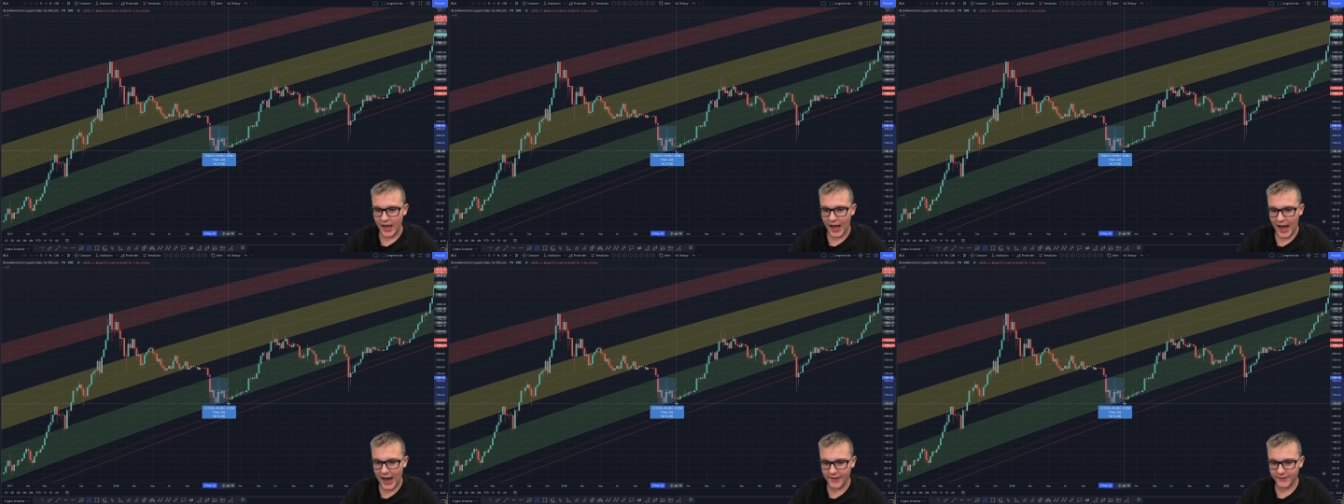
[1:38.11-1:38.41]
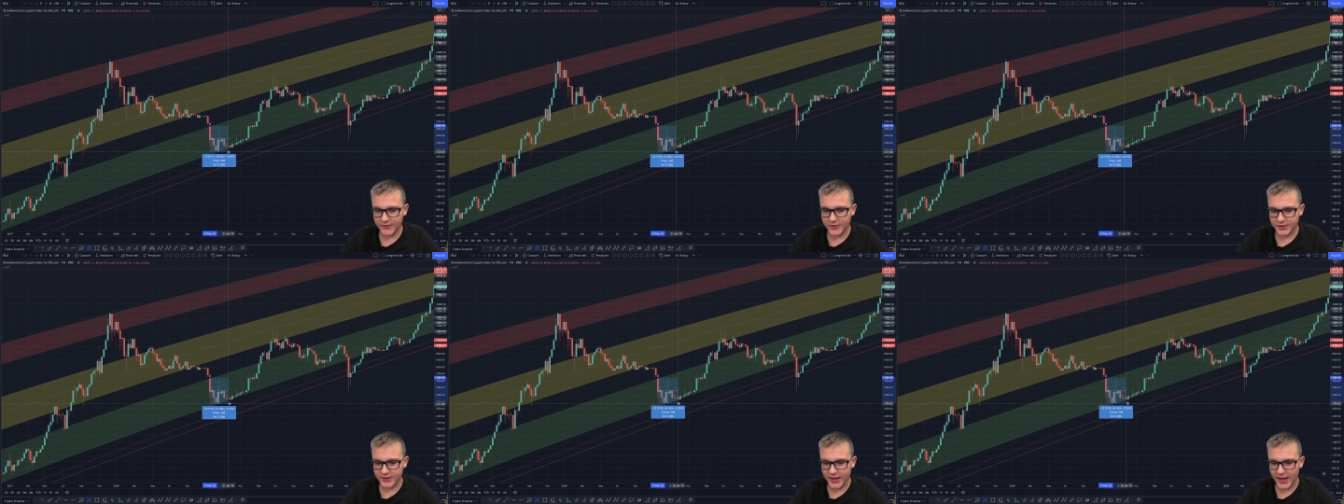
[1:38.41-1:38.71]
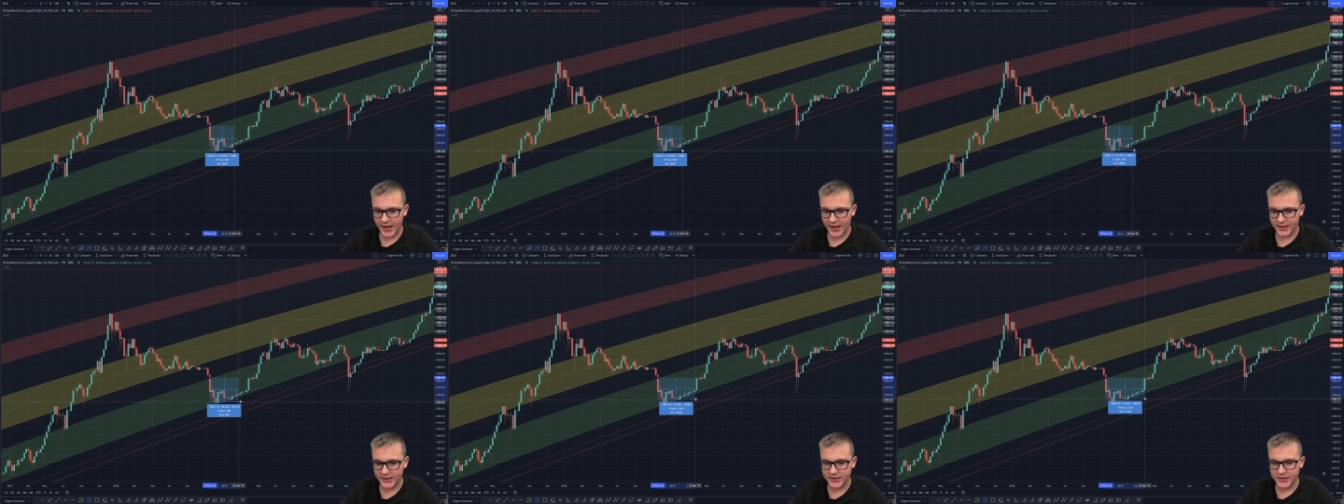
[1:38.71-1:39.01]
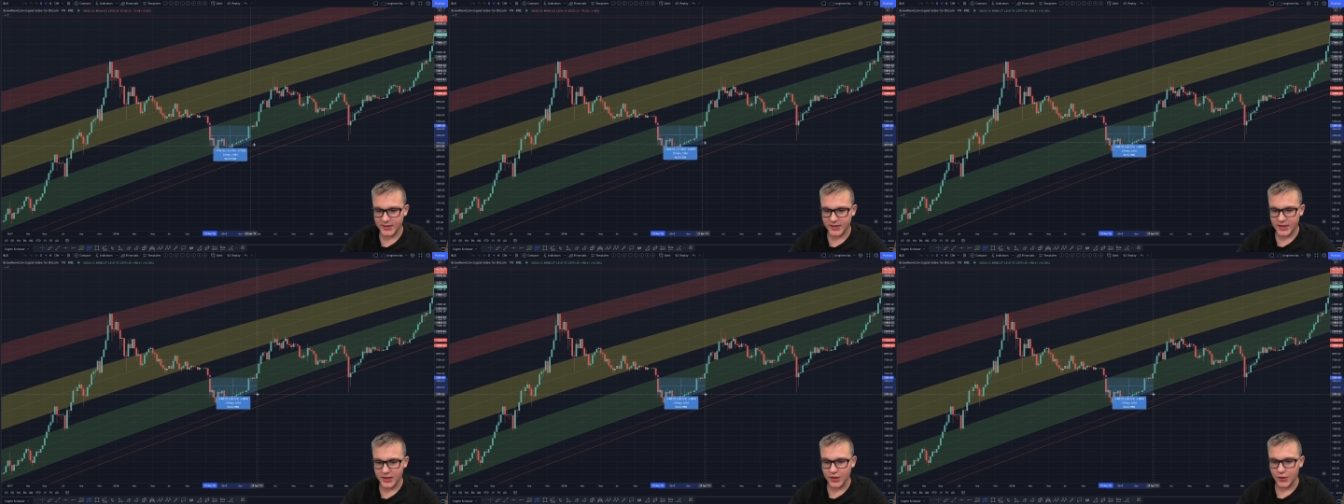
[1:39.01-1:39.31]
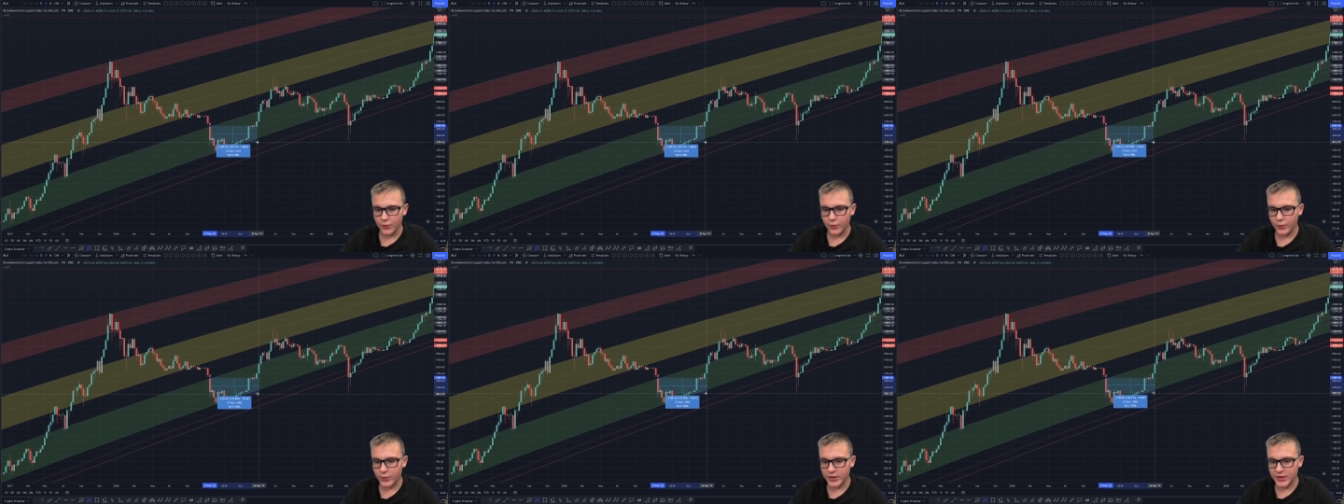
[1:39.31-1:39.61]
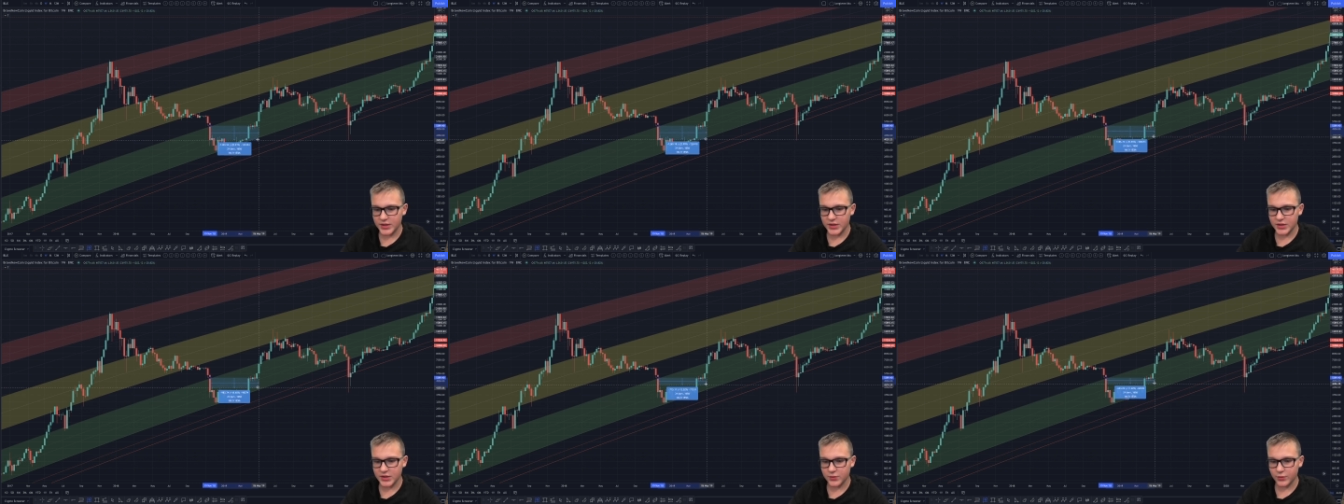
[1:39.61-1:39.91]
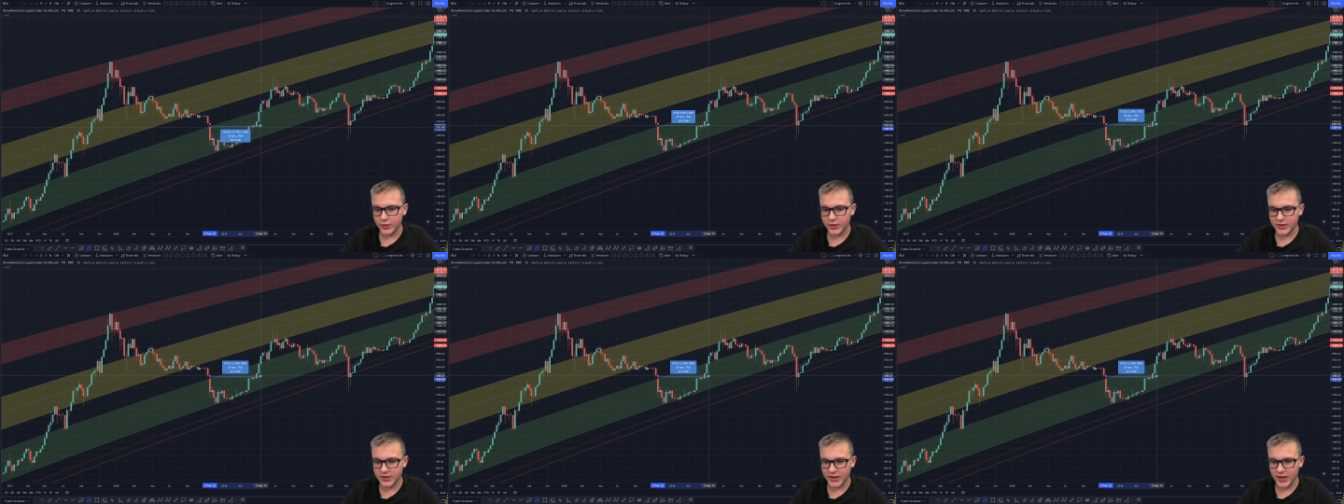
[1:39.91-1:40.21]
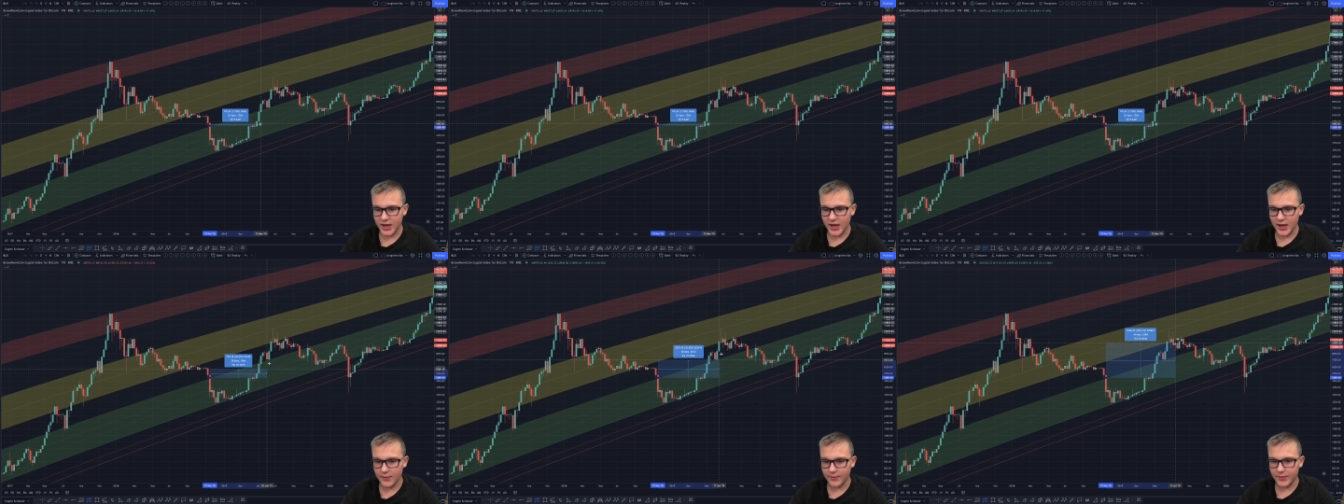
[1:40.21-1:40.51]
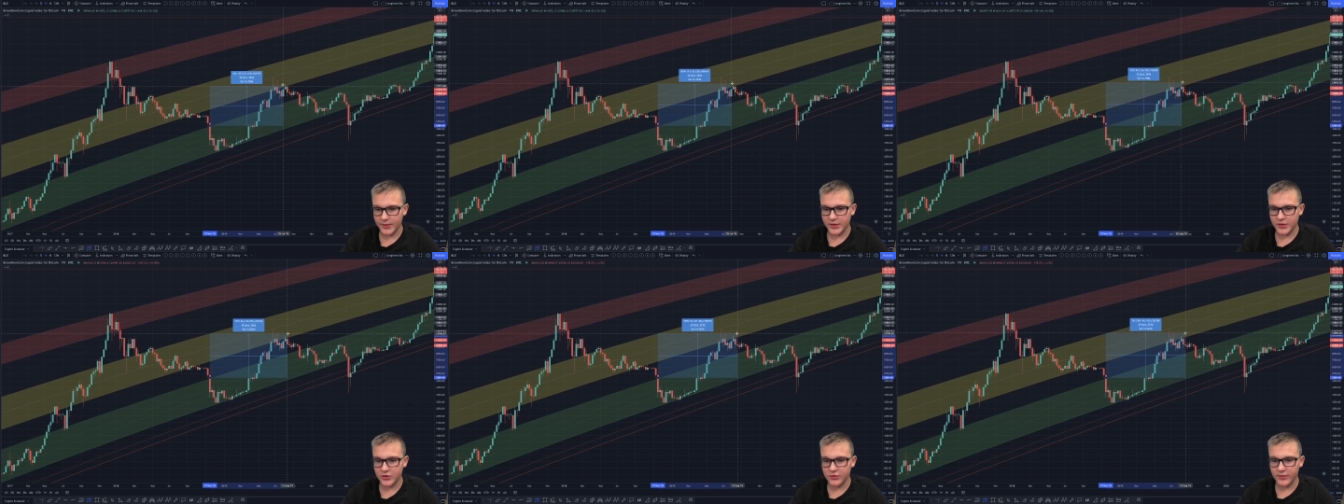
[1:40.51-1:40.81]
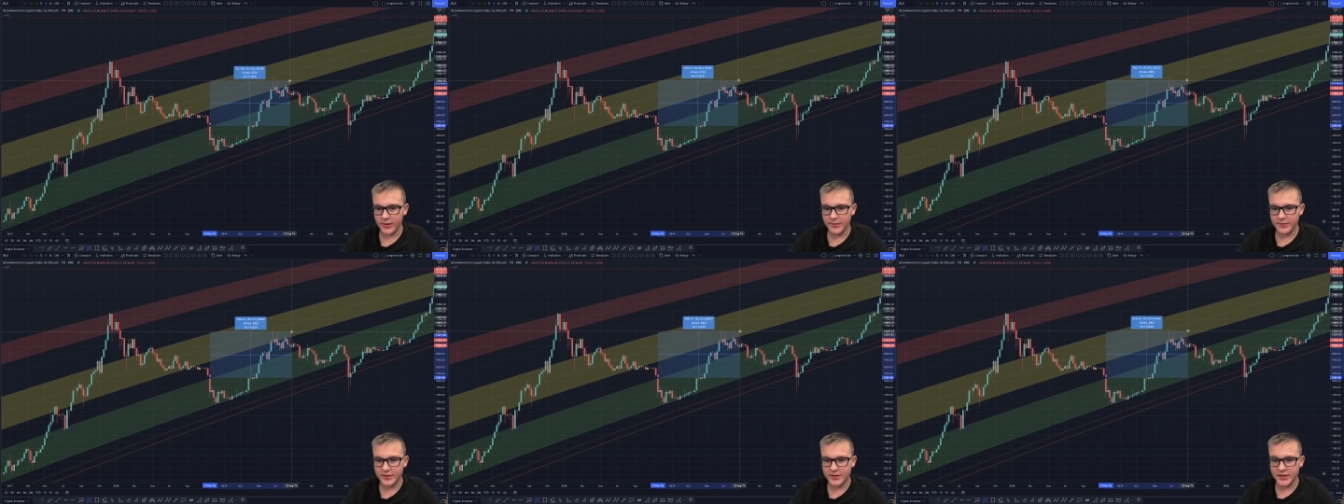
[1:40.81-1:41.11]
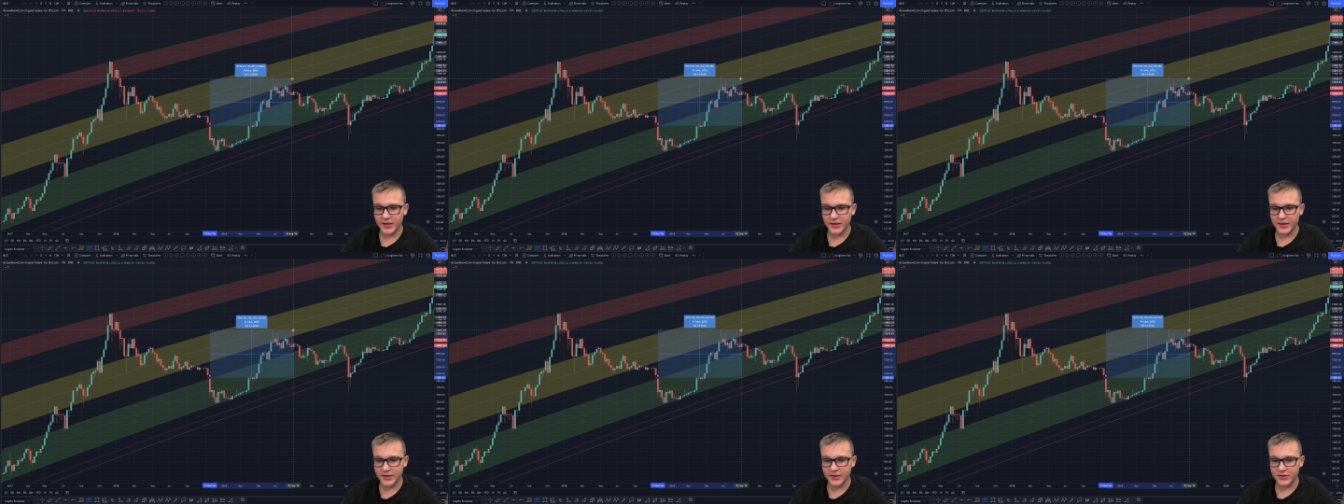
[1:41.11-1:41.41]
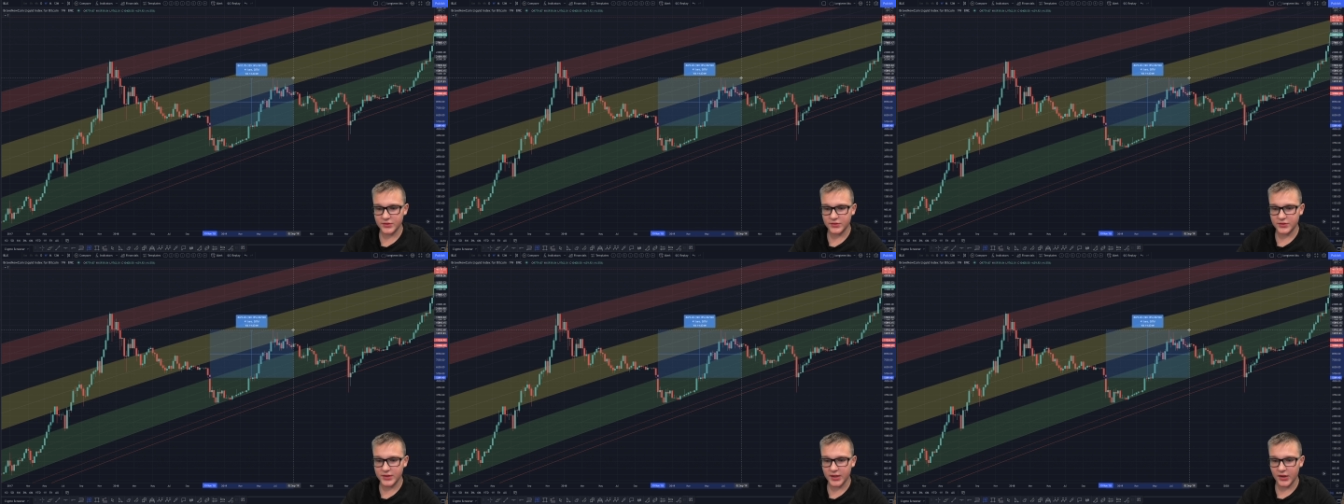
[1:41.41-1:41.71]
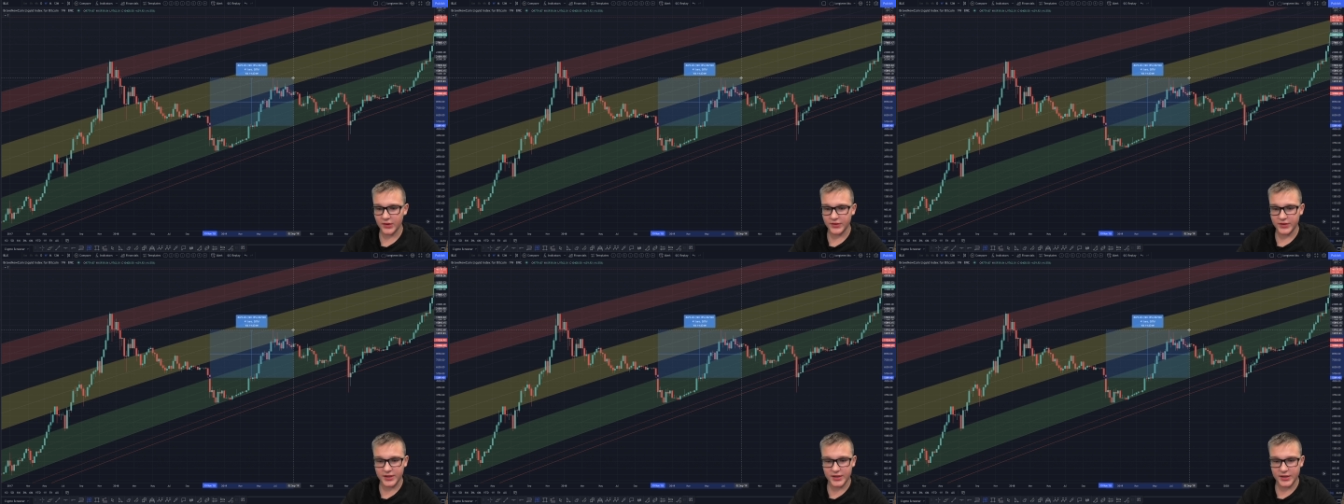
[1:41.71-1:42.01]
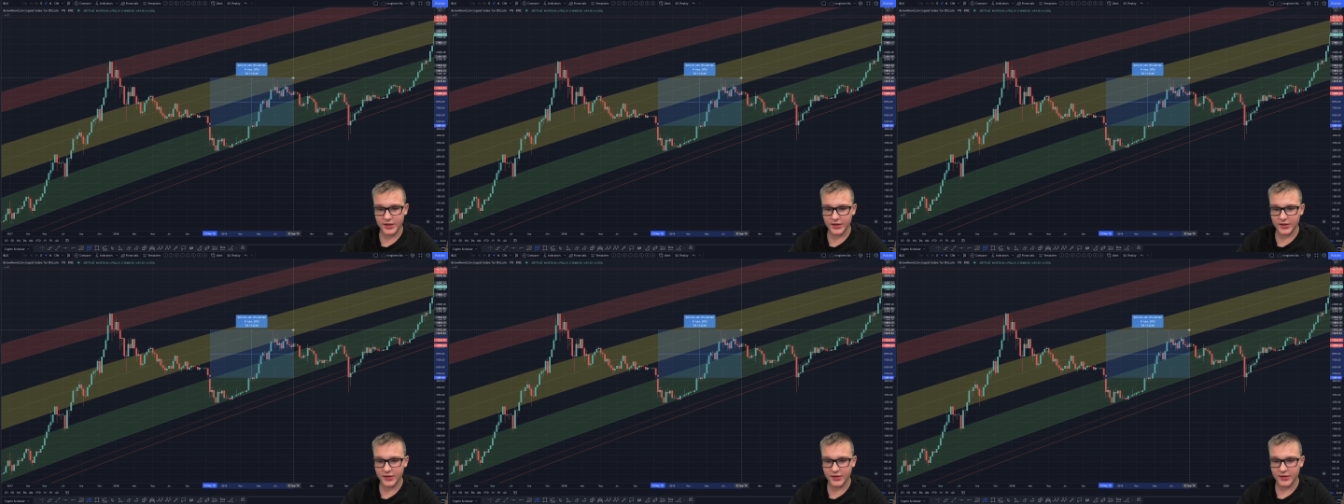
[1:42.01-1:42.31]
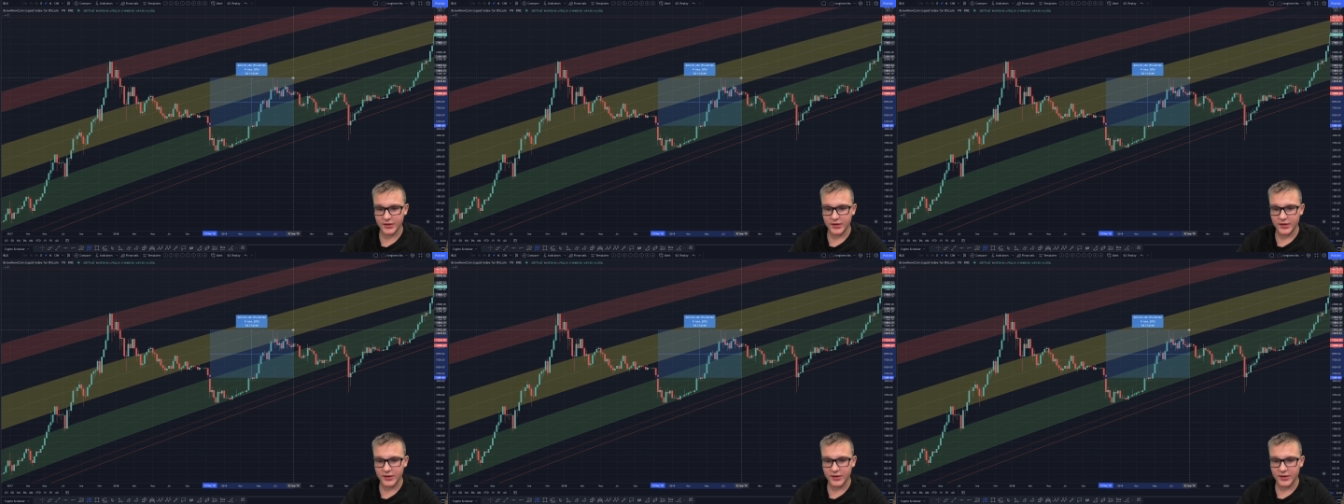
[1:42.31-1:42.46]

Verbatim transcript: After that, we just went up. And you might be tempted to sell here.